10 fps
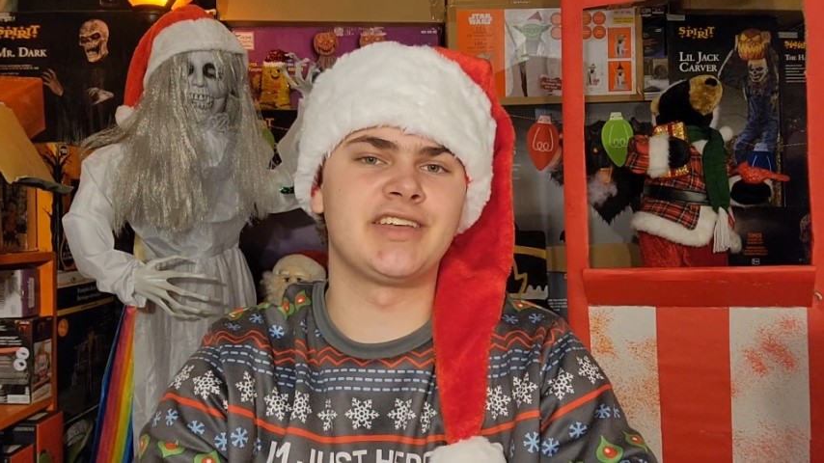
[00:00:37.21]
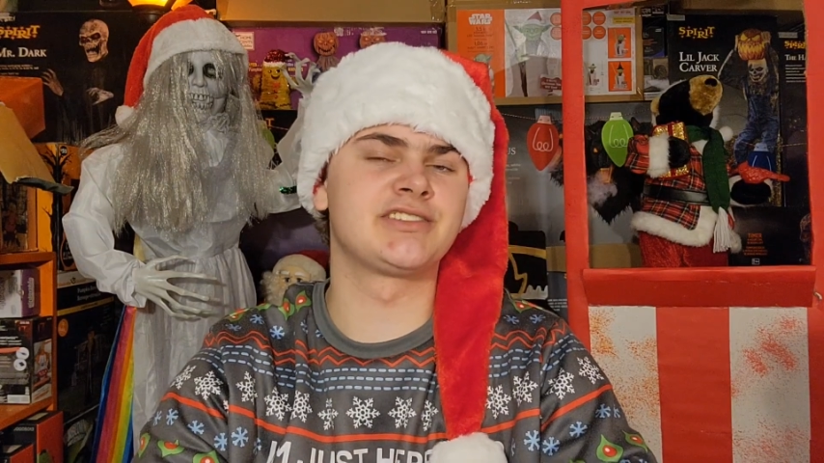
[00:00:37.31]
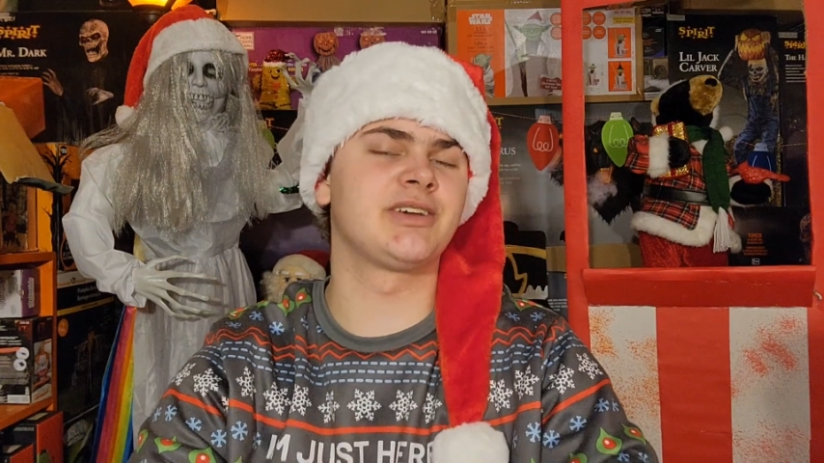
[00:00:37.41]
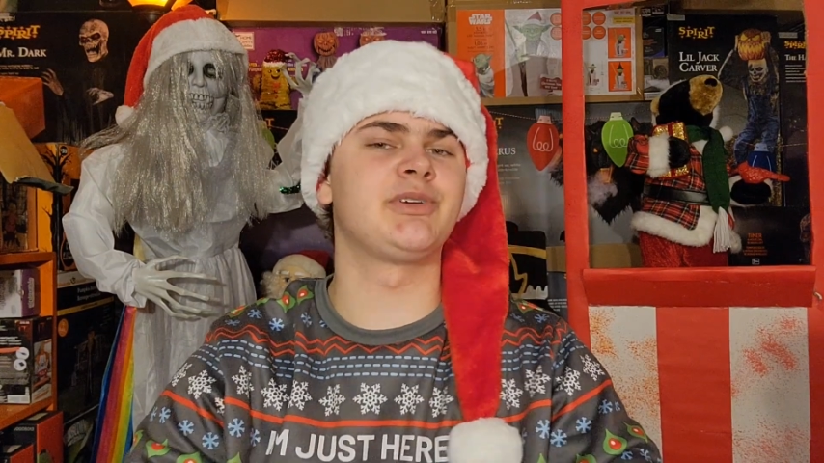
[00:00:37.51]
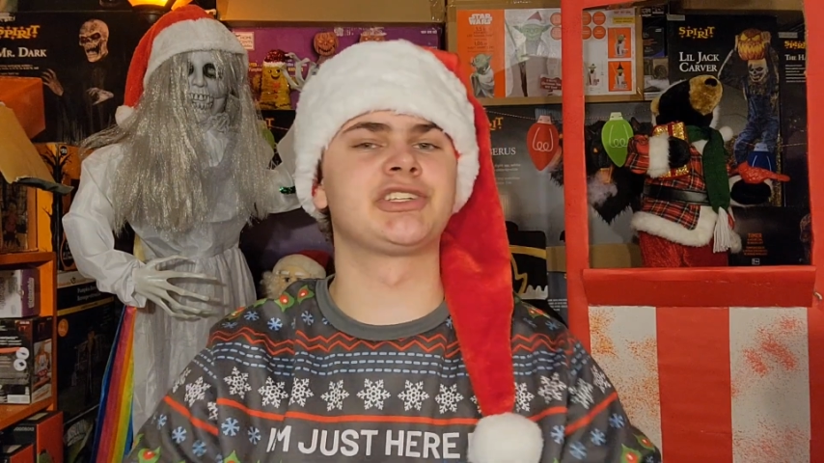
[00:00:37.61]
It's
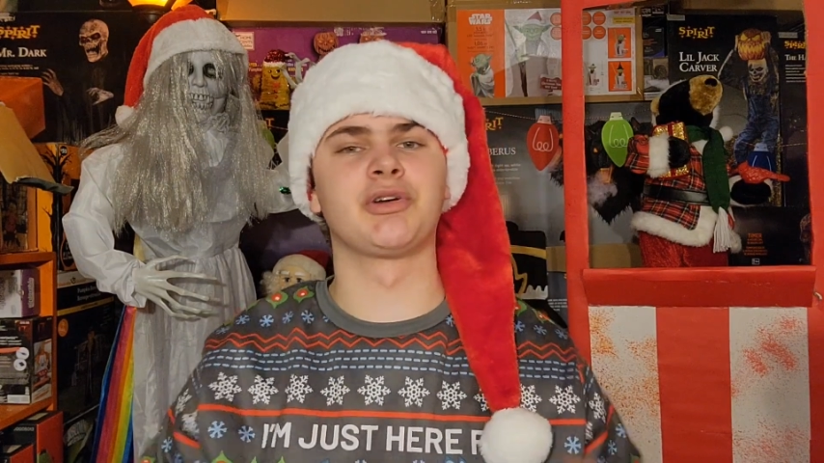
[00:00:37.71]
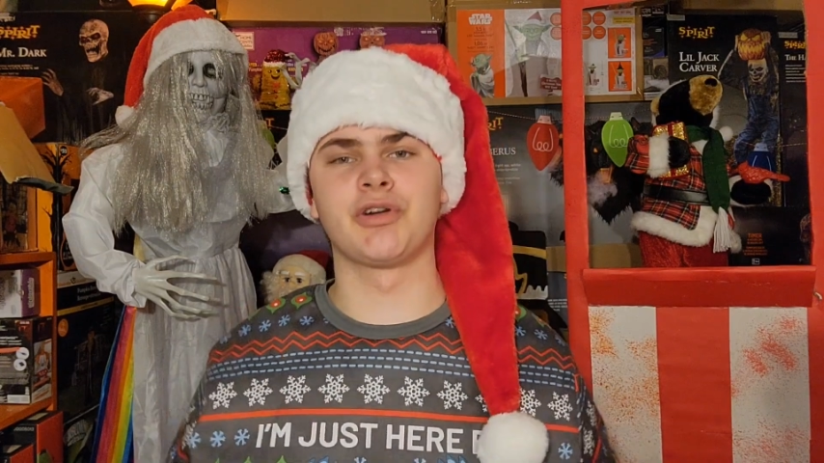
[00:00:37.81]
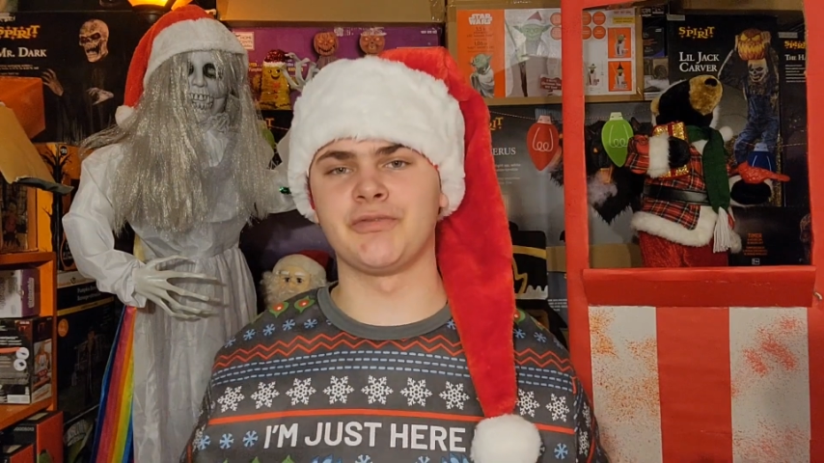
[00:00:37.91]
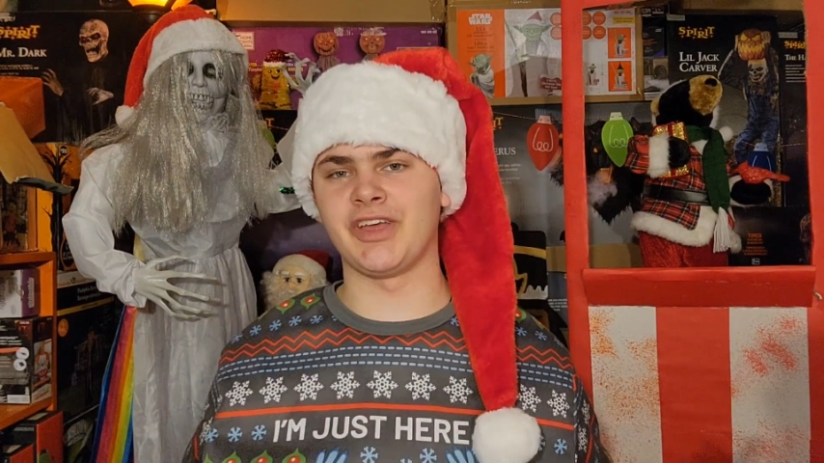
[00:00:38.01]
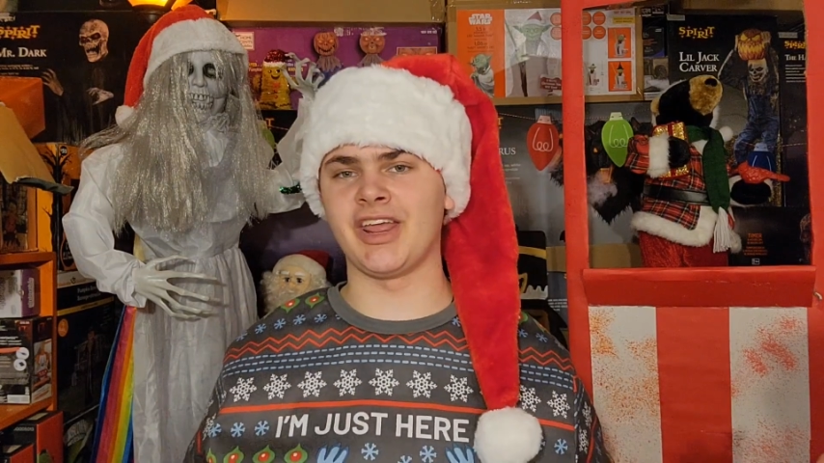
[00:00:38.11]
gonna be a
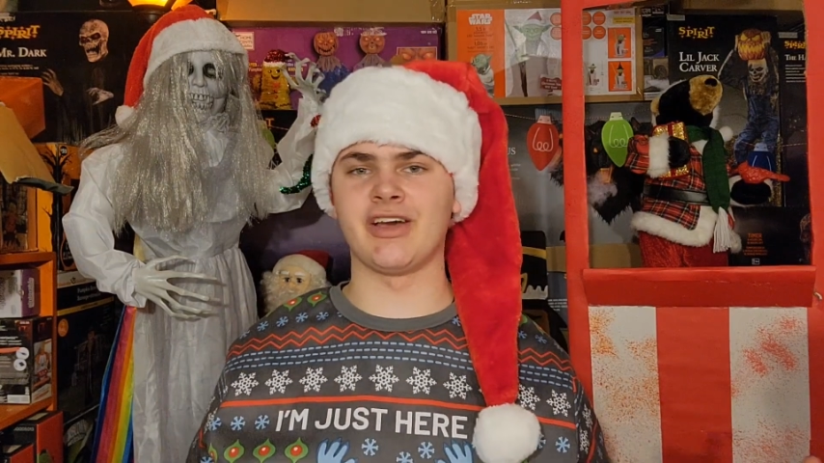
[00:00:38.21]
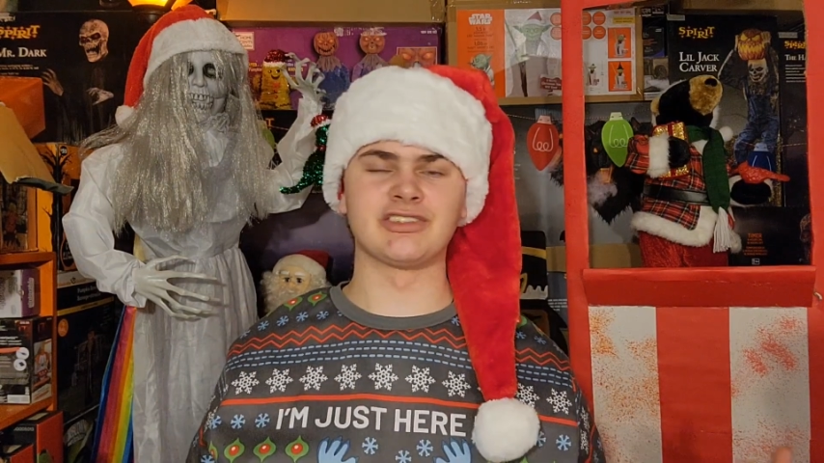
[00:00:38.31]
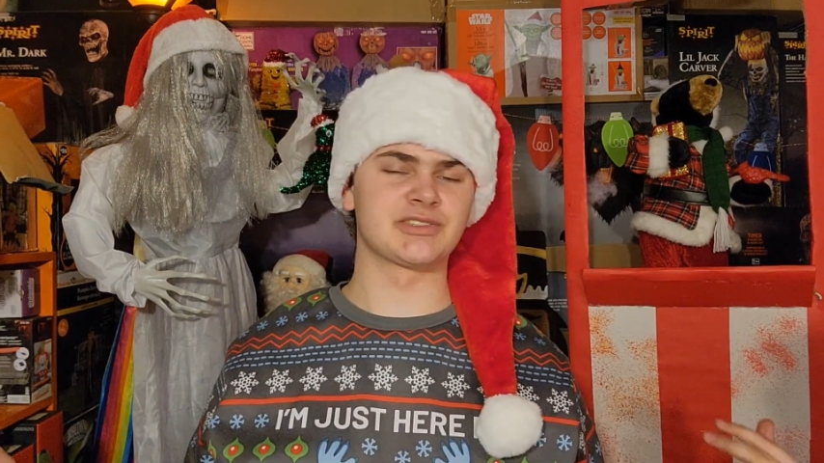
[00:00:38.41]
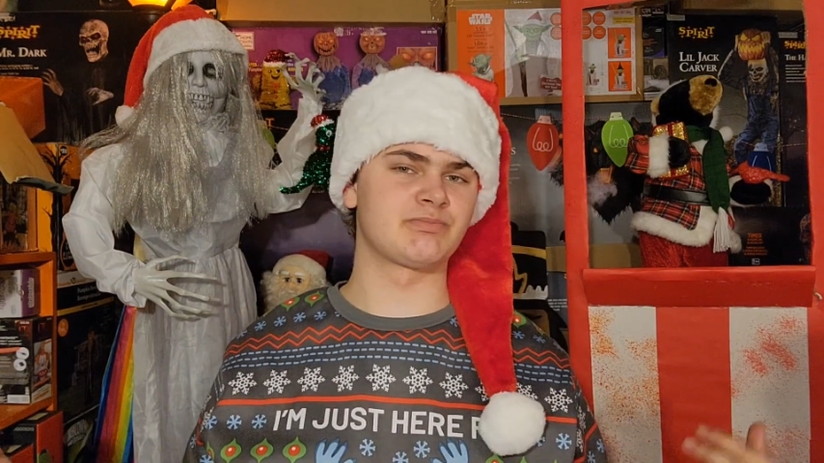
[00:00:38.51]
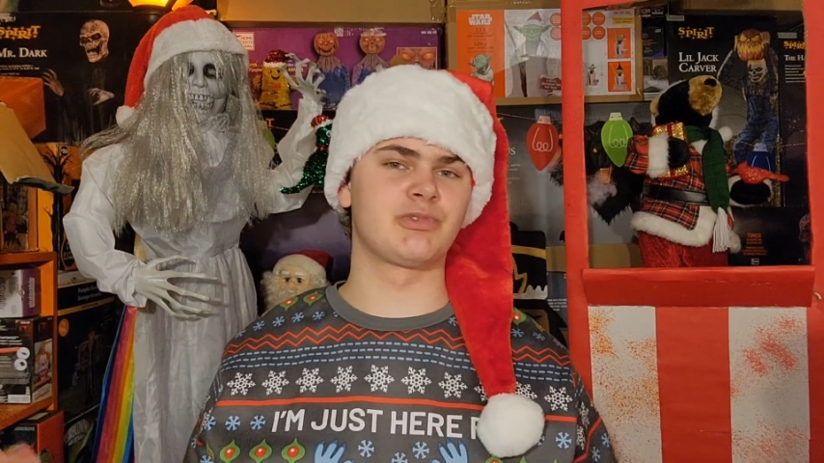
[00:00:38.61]
shorter video,
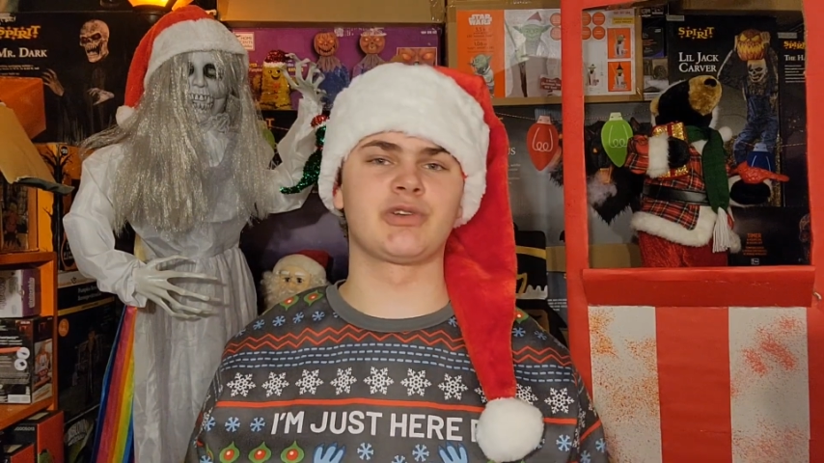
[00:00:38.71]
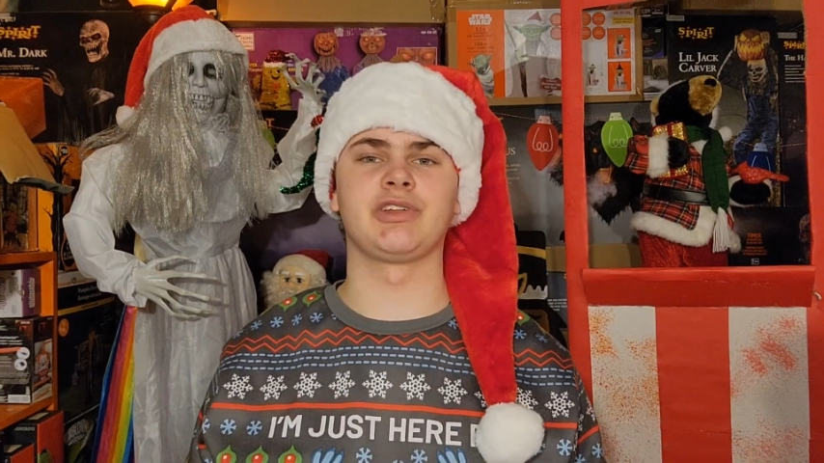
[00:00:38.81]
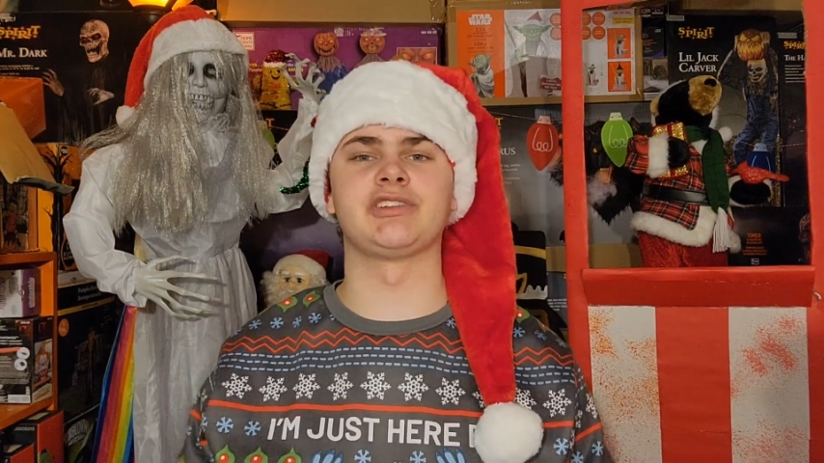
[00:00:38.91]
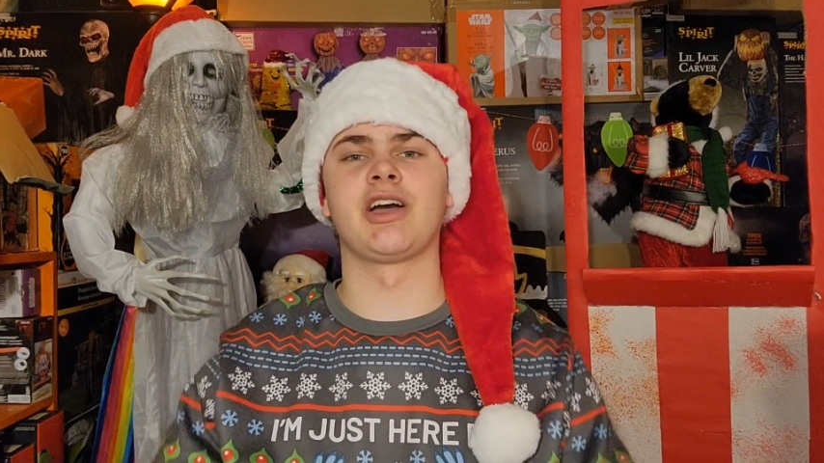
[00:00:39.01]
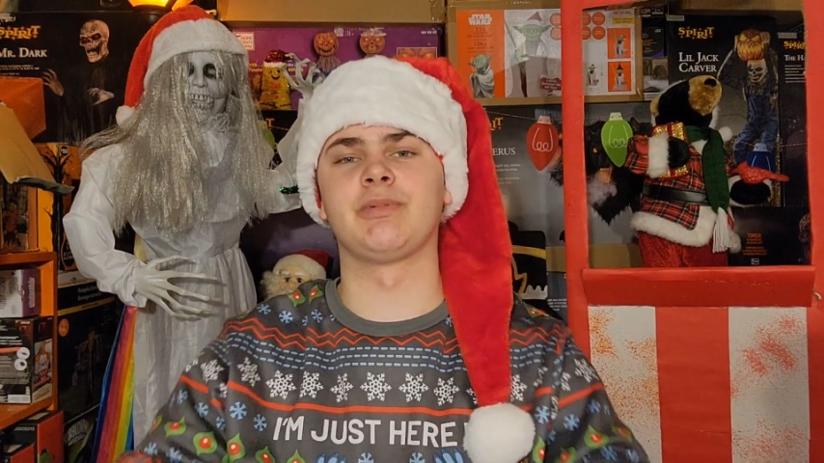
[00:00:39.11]
just quickly talk